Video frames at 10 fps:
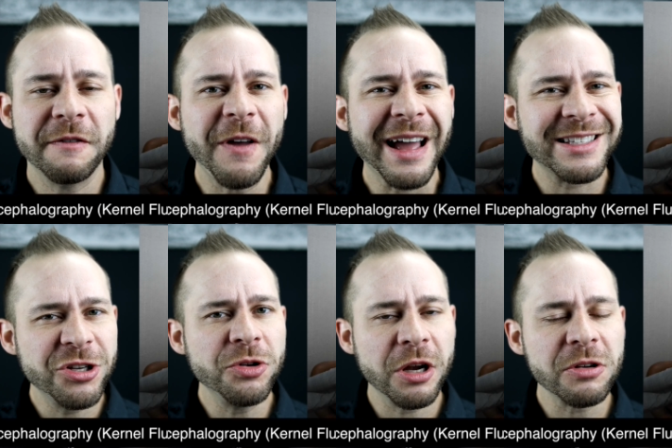In fact,
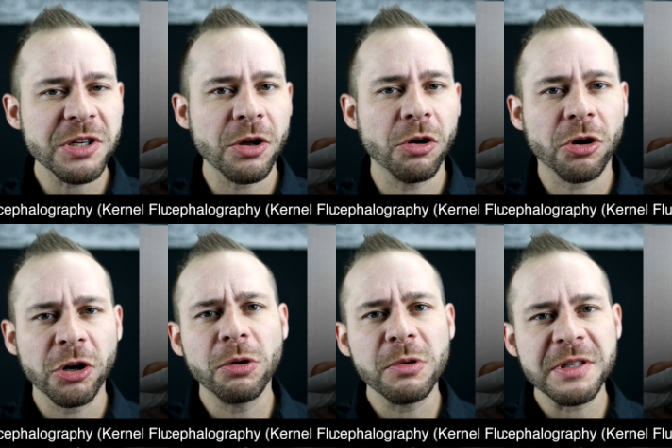two years ago,
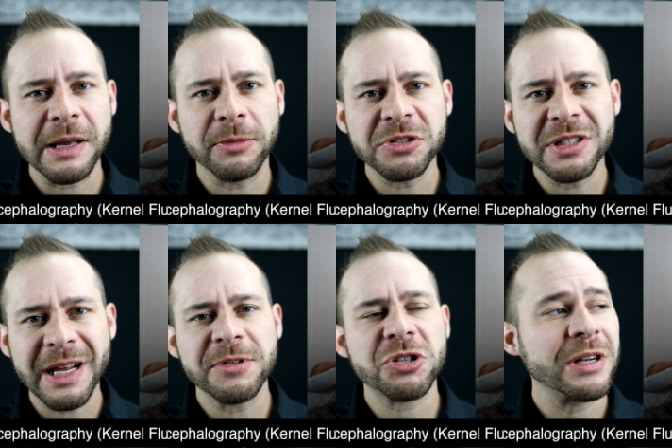Kernel was able to
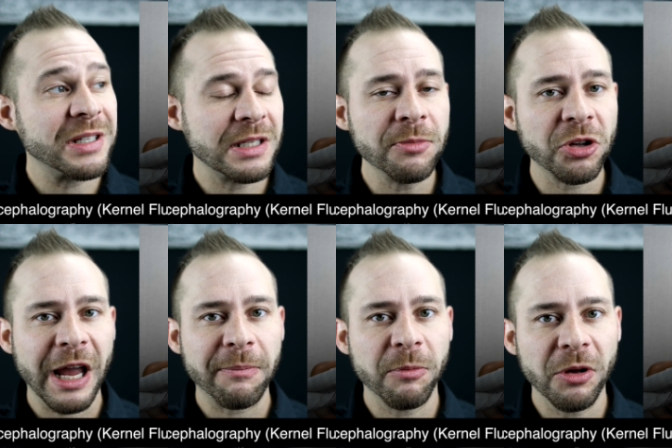demonstrate similar
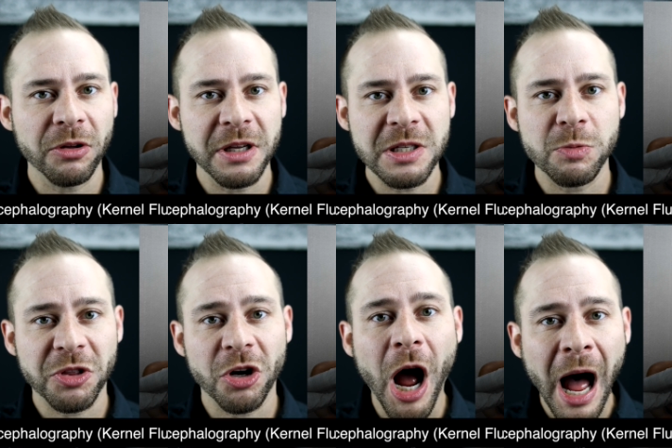capabilities
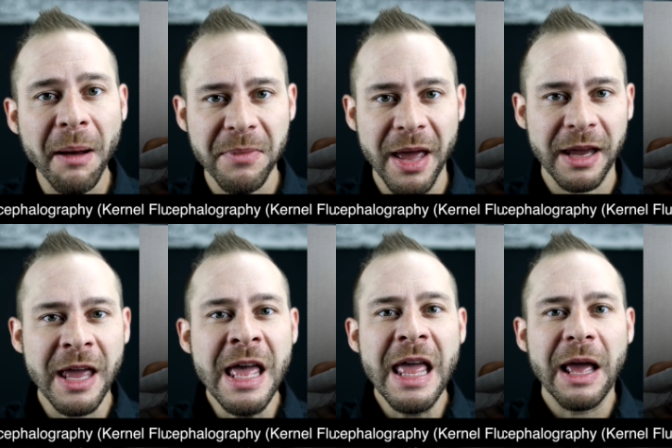with their OpMeg,
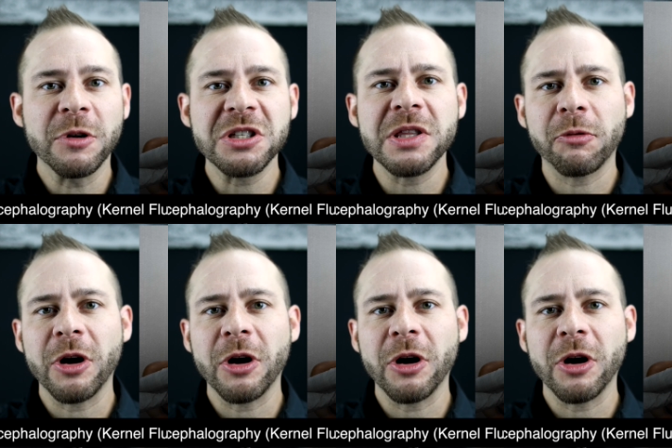in which they